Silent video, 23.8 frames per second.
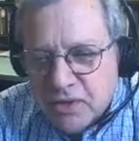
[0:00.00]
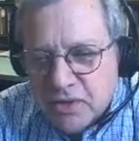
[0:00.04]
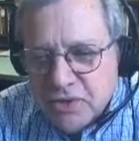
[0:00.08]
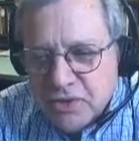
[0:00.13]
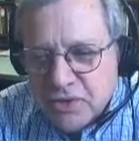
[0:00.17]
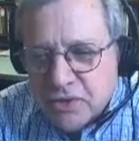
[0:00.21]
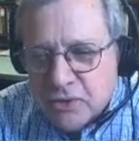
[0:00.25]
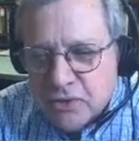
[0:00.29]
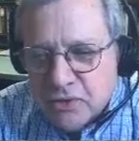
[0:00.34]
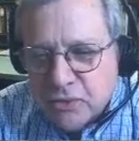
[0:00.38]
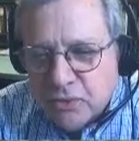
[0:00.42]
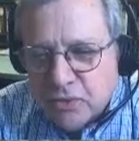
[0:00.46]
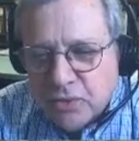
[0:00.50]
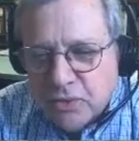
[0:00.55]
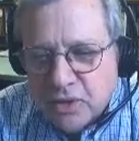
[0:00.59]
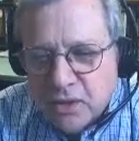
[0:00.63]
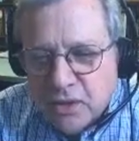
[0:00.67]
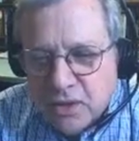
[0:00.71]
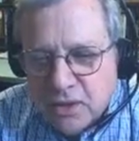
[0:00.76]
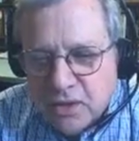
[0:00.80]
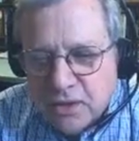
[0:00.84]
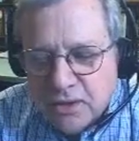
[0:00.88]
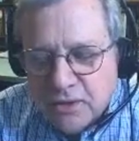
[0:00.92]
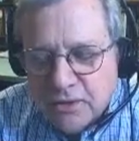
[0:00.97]
but
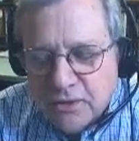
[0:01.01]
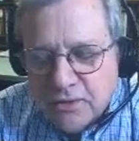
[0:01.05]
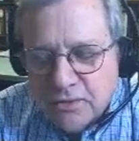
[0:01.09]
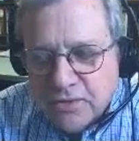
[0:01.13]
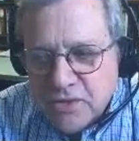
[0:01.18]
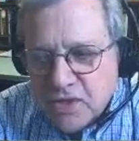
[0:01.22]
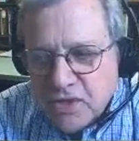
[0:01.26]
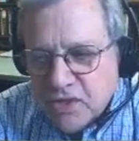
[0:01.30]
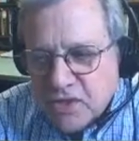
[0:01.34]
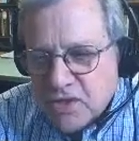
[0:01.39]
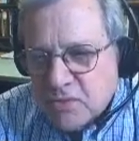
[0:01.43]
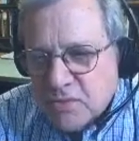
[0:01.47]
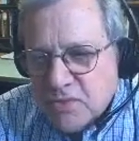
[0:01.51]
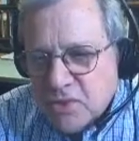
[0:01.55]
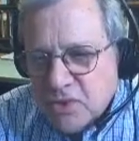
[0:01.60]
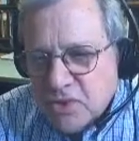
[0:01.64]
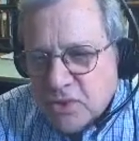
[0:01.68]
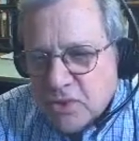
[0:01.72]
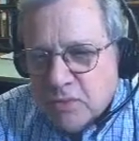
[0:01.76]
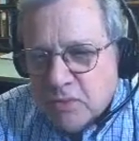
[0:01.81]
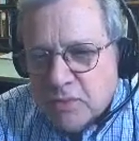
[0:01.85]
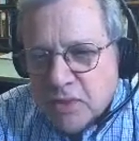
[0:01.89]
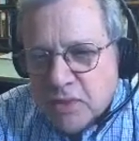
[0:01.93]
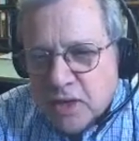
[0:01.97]
also systems
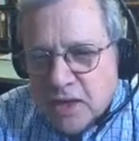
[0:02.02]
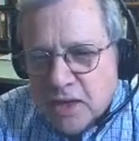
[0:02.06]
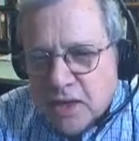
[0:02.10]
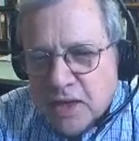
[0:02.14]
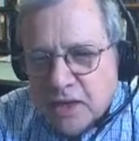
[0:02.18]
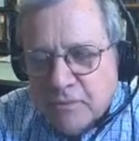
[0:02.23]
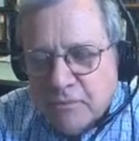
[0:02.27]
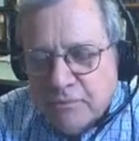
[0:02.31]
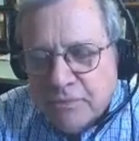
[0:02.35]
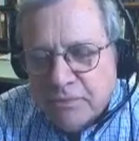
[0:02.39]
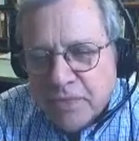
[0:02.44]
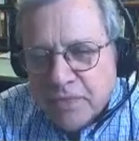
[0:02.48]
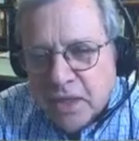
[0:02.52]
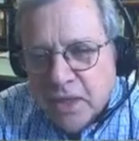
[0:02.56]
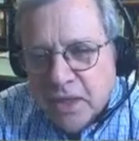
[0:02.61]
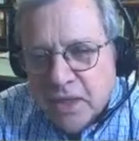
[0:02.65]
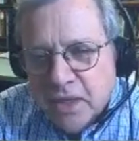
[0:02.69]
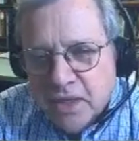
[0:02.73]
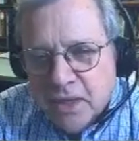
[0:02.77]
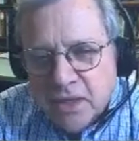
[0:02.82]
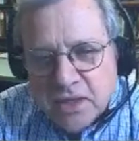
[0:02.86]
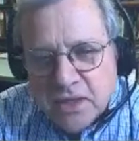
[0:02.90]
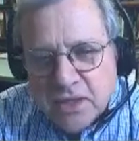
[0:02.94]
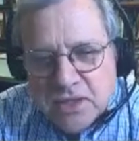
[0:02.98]
to apply it.
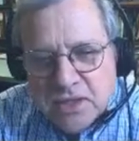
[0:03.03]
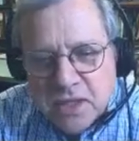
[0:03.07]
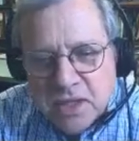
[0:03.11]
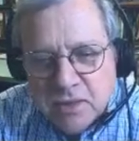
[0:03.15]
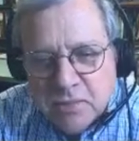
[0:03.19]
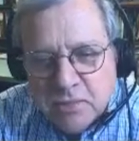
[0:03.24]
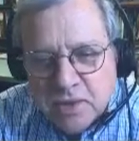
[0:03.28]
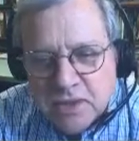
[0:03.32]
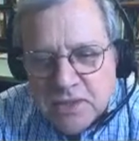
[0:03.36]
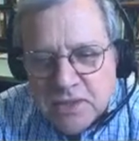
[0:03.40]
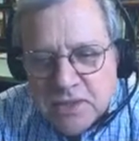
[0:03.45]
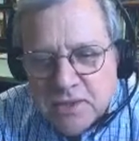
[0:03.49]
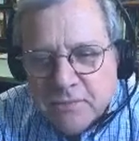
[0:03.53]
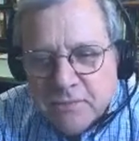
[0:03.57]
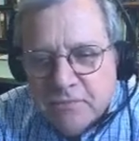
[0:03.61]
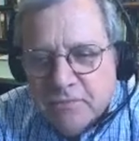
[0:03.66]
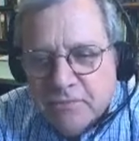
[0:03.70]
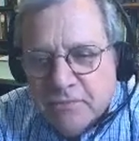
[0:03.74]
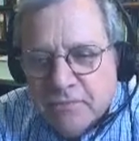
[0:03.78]
Next slide, please.